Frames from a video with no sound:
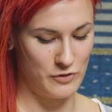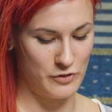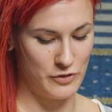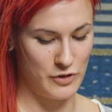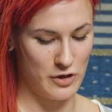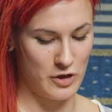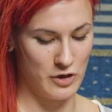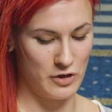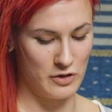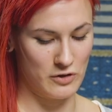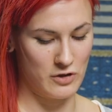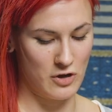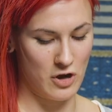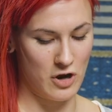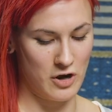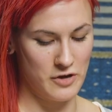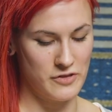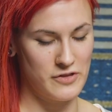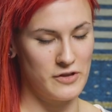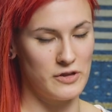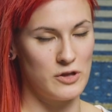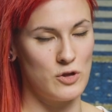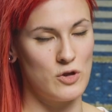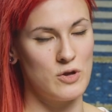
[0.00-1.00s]
The
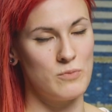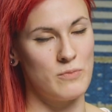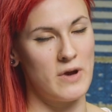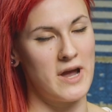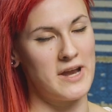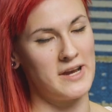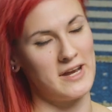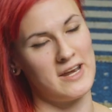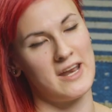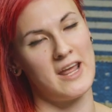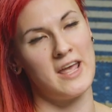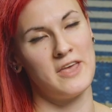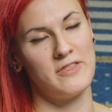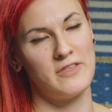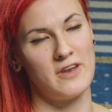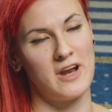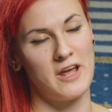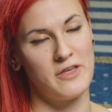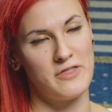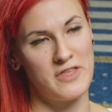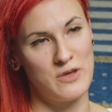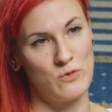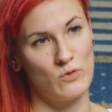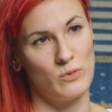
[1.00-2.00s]
car that you can buy today that
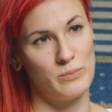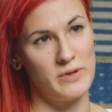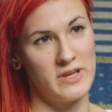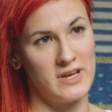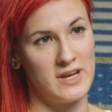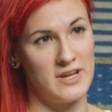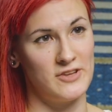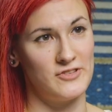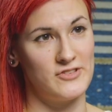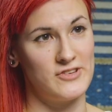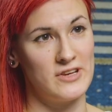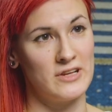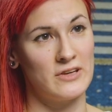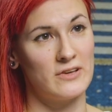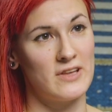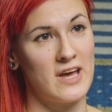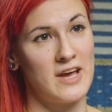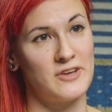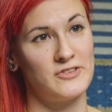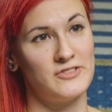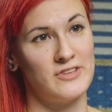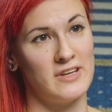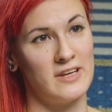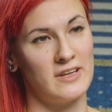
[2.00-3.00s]
I think will be an instant
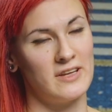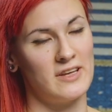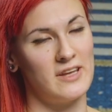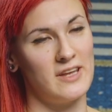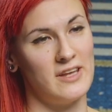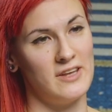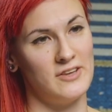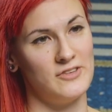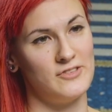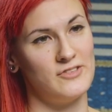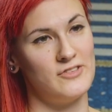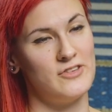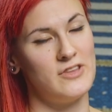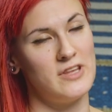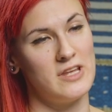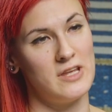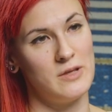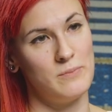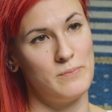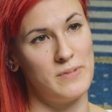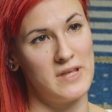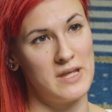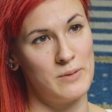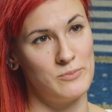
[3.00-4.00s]
classic is
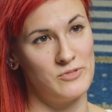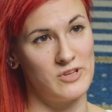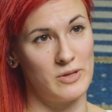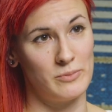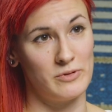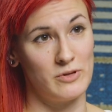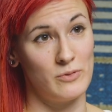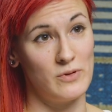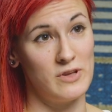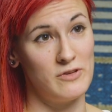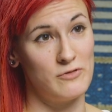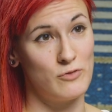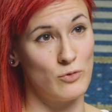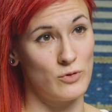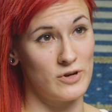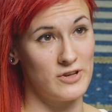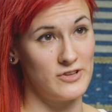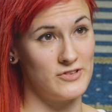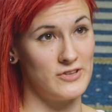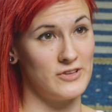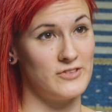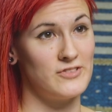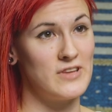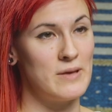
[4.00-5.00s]
the BMW
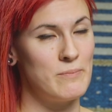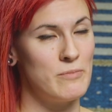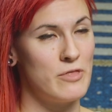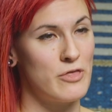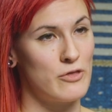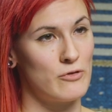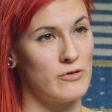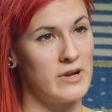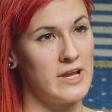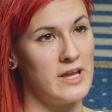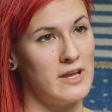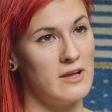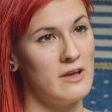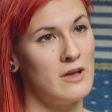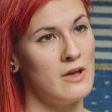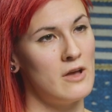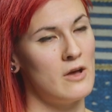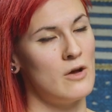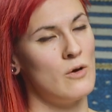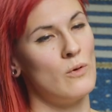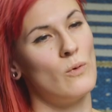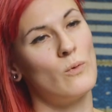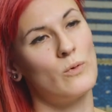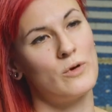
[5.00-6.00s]
E46 M3
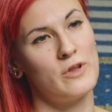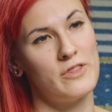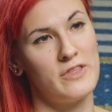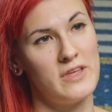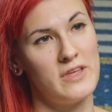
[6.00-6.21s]
or